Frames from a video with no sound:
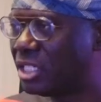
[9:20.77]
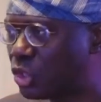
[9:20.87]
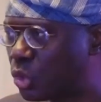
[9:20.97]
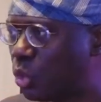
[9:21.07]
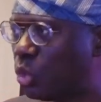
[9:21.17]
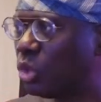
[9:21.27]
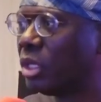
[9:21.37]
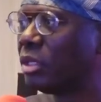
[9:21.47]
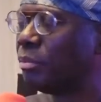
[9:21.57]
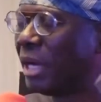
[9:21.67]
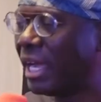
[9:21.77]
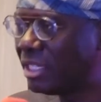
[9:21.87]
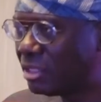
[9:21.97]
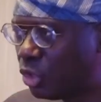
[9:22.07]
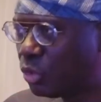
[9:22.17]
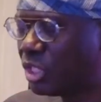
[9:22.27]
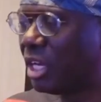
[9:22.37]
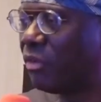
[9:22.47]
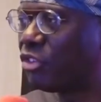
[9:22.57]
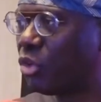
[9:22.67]
diesel, buying new
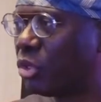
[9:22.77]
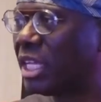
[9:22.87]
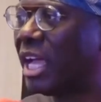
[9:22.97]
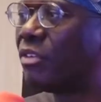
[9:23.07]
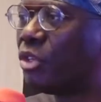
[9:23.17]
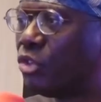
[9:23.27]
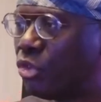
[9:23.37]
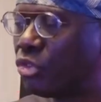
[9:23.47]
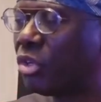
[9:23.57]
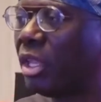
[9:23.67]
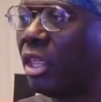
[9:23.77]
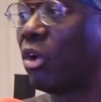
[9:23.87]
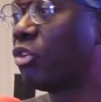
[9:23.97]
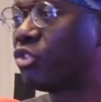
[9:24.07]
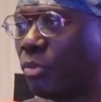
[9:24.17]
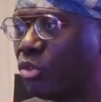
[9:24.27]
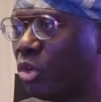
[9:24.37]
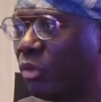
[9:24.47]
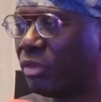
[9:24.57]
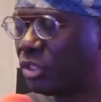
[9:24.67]
generators, and reduce the
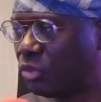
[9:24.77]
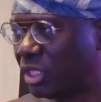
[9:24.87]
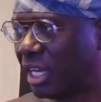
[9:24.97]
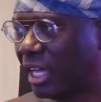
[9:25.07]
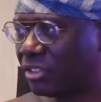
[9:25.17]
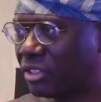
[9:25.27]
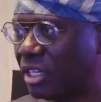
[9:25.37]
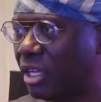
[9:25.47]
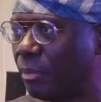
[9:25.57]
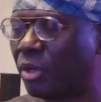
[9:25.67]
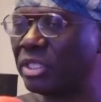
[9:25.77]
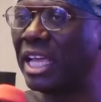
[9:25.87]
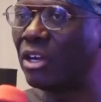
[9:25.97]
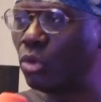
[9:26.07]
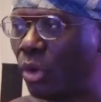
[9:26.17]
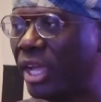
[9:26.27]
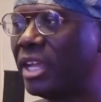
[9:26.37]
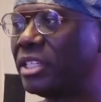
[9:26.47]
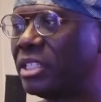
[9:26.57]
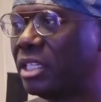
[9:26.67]
consumption of these street lights because they are low
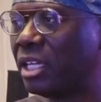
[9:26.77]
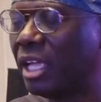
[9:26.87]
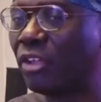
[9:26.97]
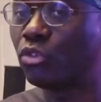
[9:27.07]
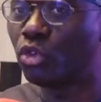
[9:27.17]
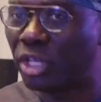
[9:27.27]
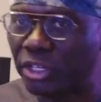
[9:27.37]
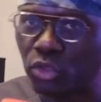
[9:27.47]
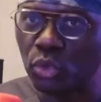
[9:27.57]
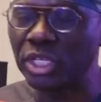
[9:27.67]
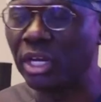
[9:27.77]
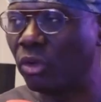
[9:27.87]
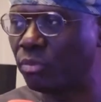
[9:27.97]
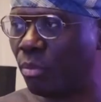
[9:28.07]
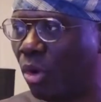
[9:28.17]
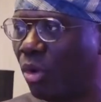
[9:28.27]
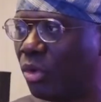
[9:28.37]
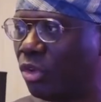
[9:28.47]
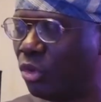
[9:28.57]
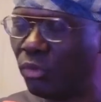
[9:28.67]
energy, and so you can use a lot more,
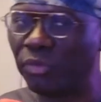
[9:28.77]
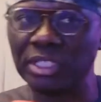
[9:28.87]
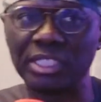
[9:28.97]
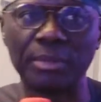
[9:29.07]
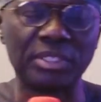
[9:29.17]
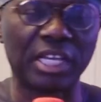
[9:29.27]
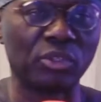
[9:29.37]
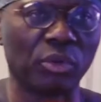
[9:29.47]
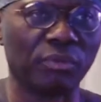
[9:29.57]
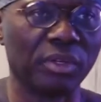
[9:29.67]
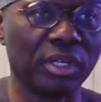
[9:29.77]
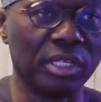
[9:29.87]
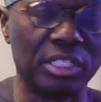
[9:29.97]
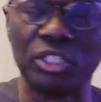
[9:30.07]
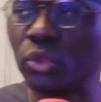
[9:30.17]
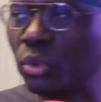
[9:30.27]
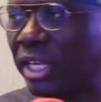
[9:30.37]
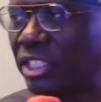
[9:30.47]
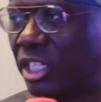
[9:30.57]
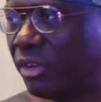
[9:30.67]
you know, for the same size of diesel
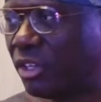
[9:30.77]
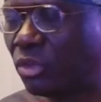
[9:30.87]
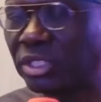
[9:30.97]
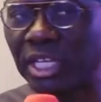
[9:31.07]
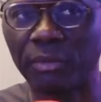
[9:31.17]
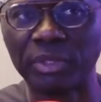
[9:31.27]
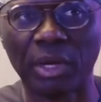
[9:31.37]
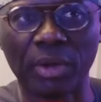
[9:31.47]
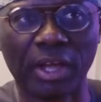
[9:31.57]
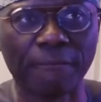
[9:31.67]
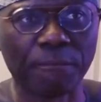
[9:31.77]
and generators that we have.